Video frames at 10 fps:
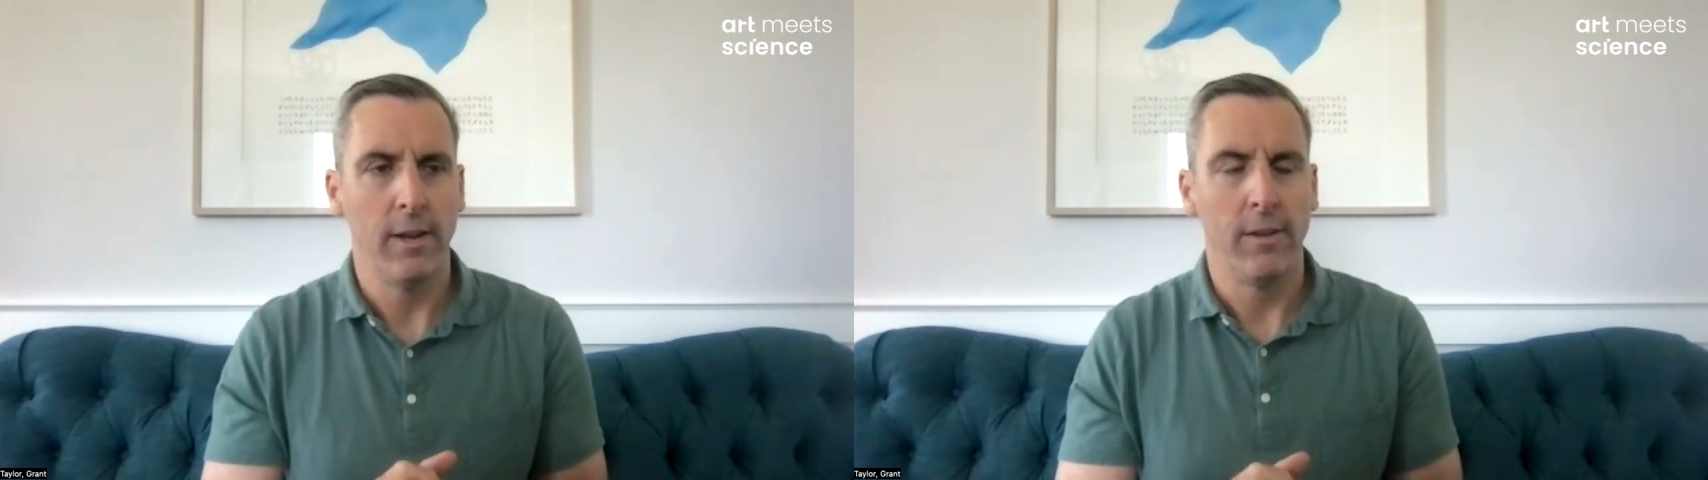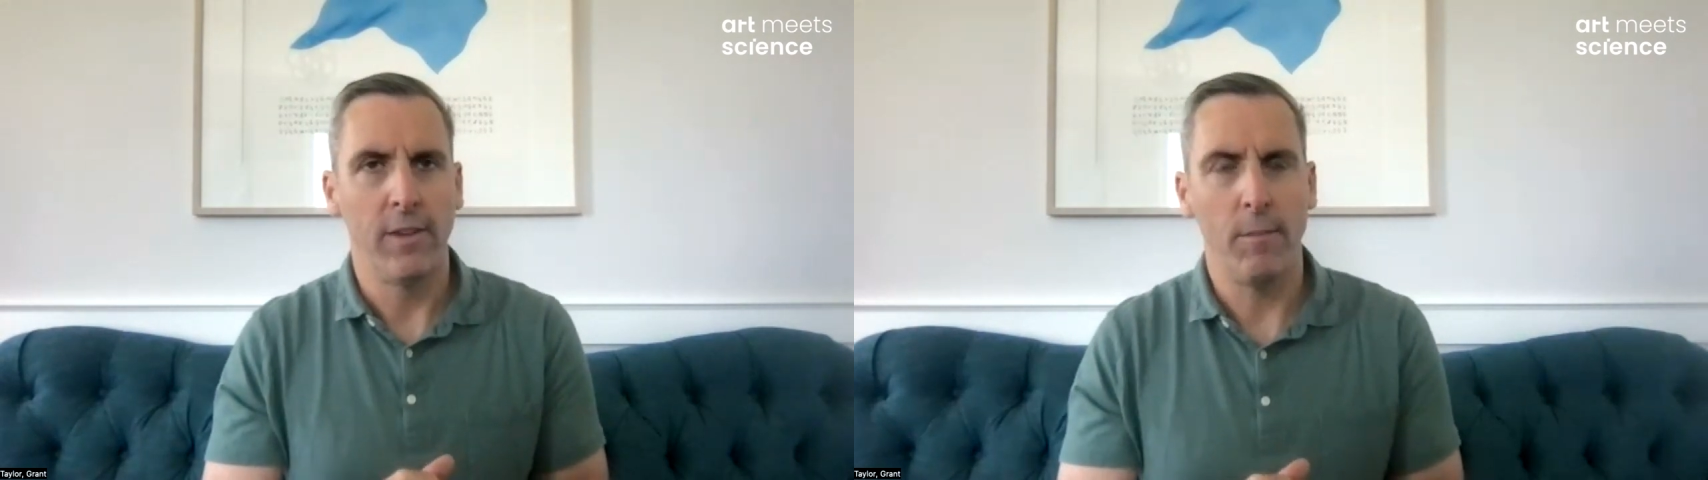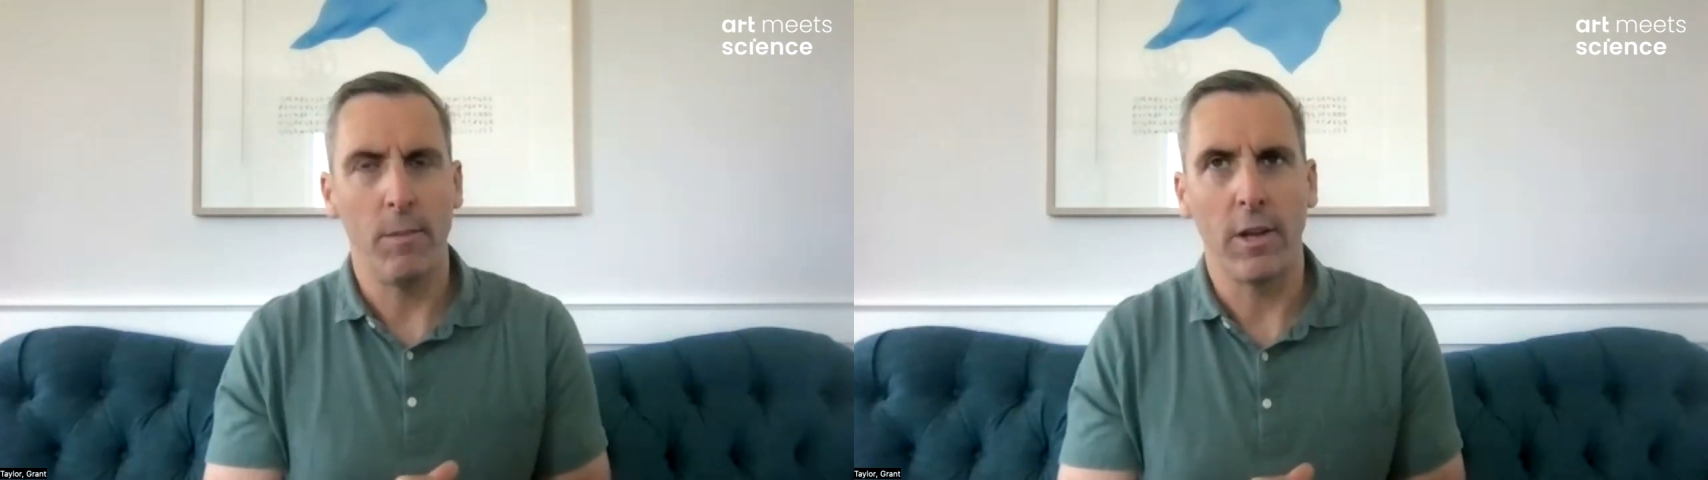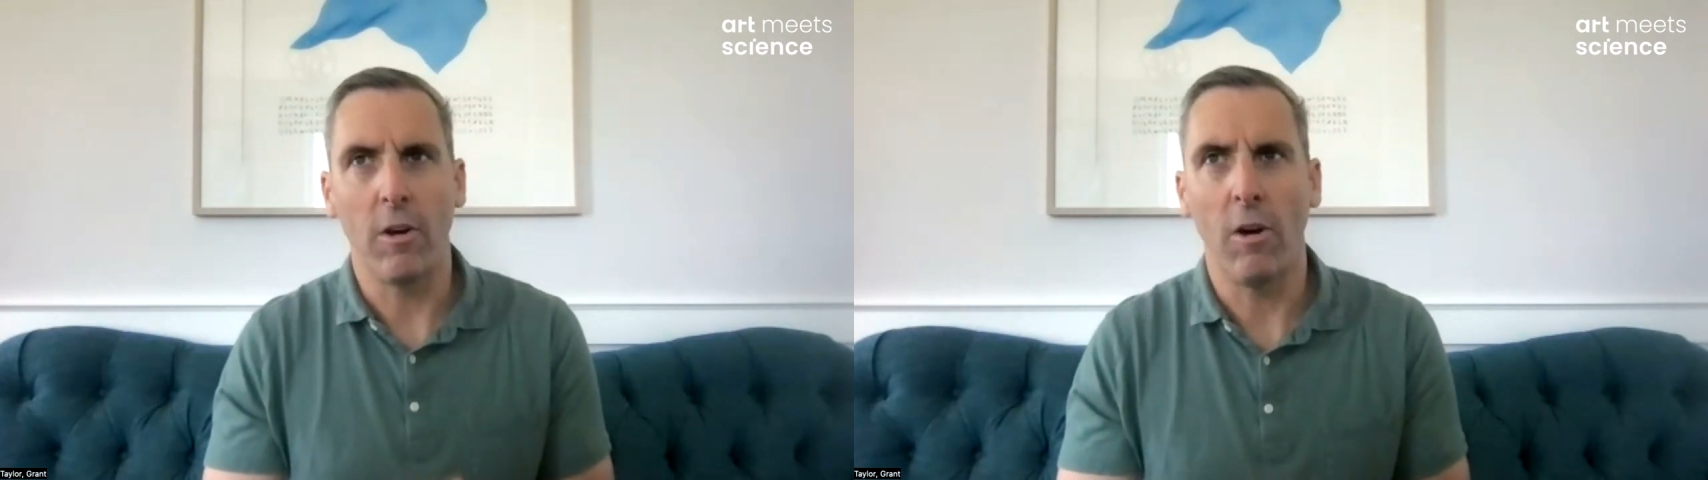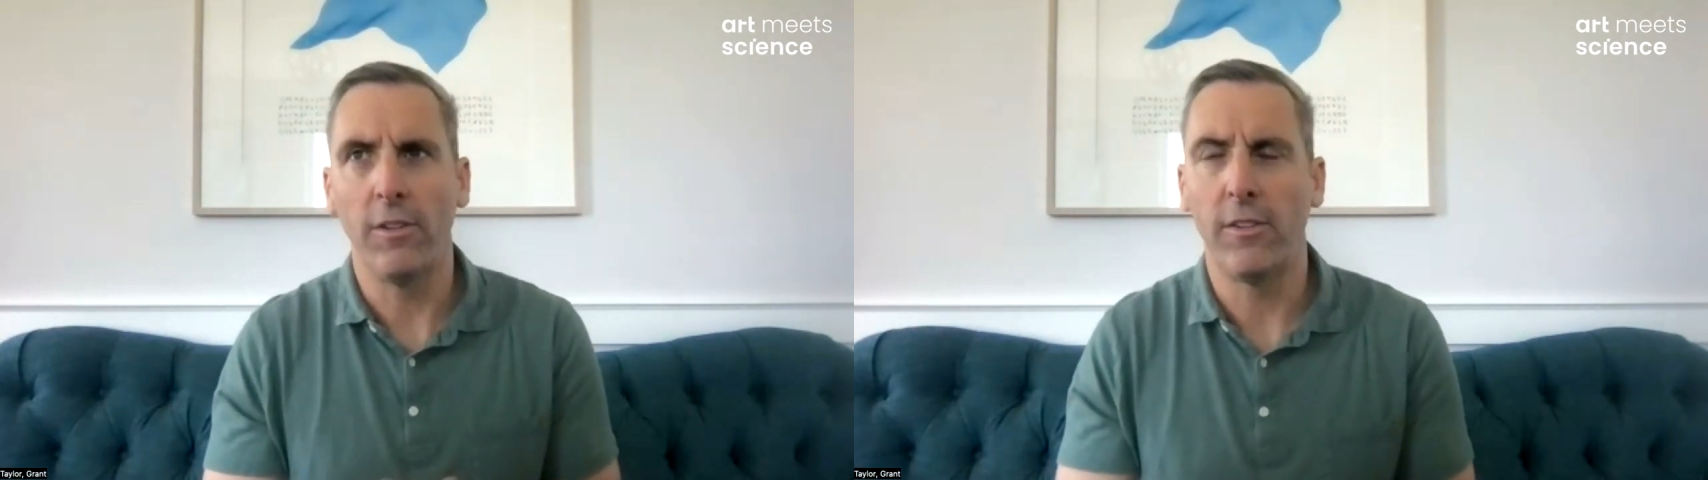some of the
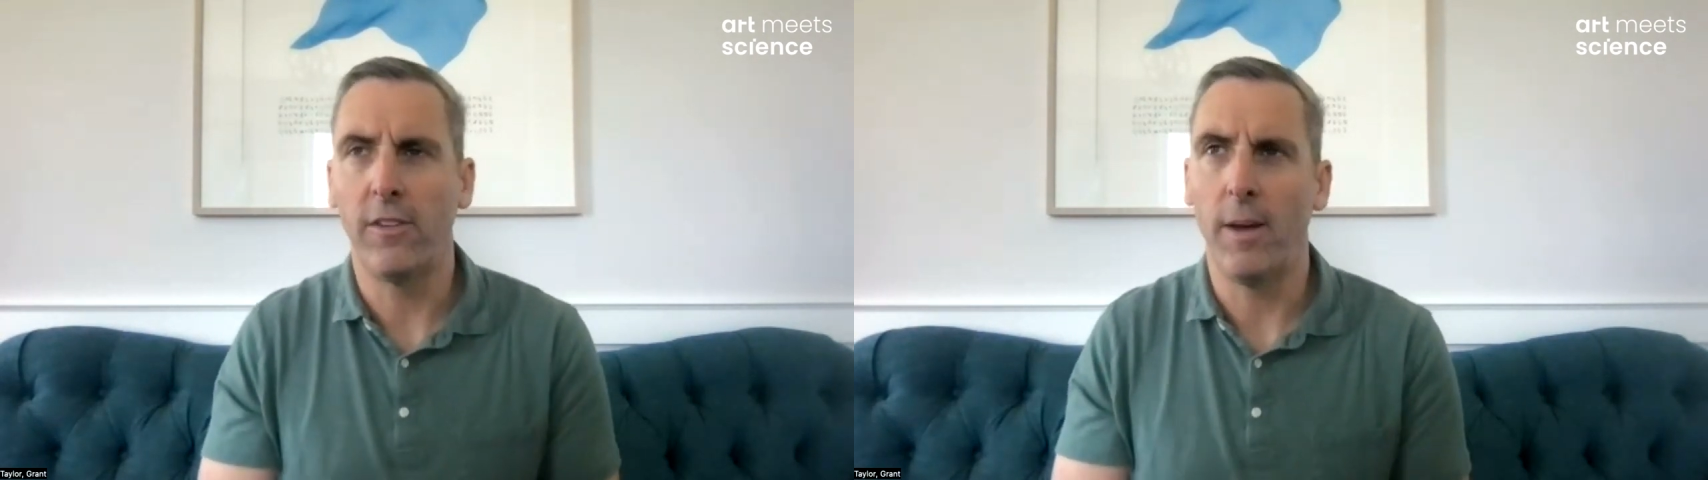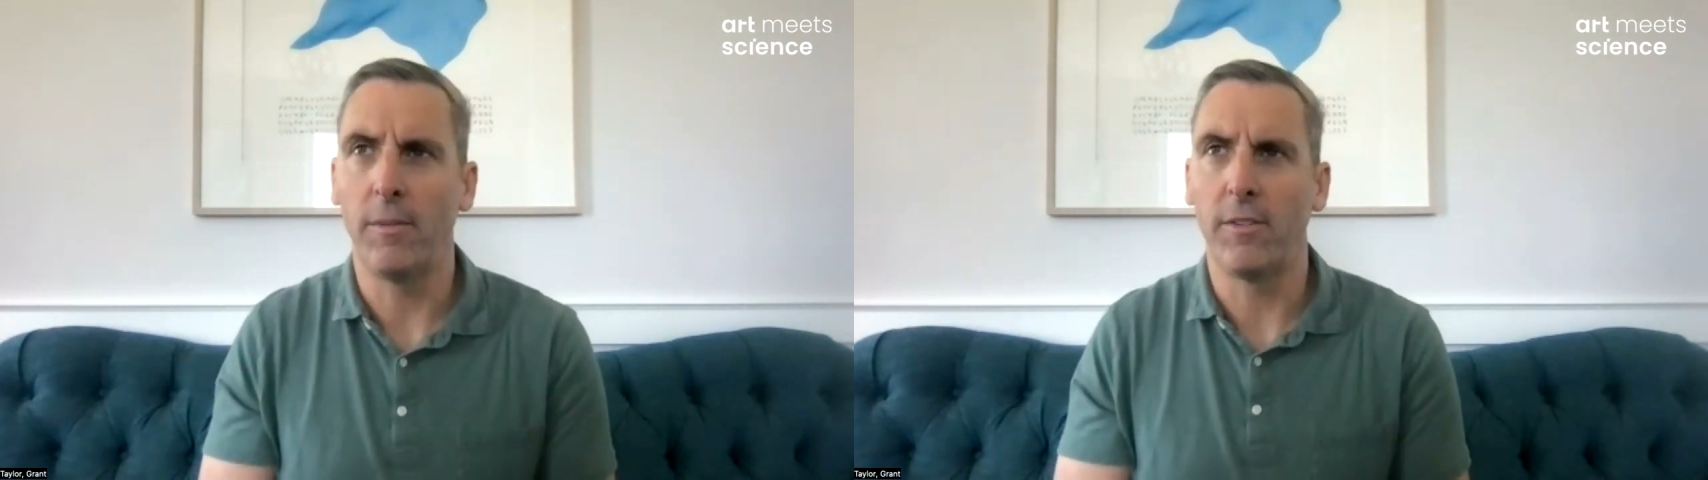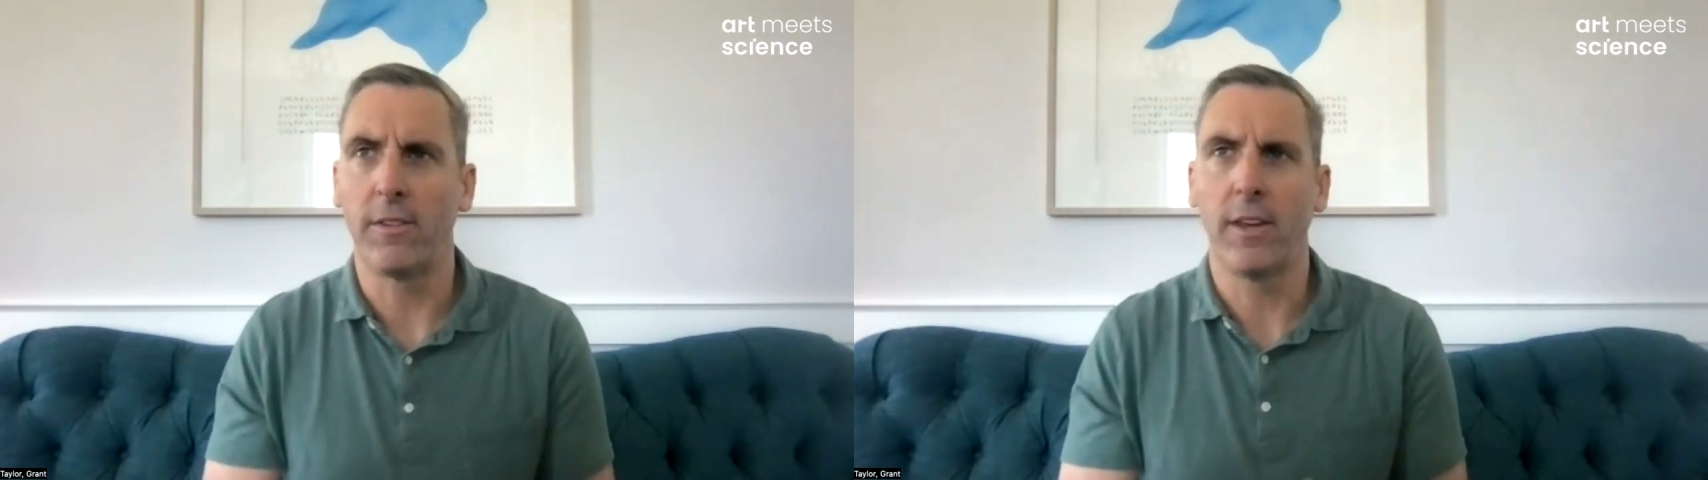concepts,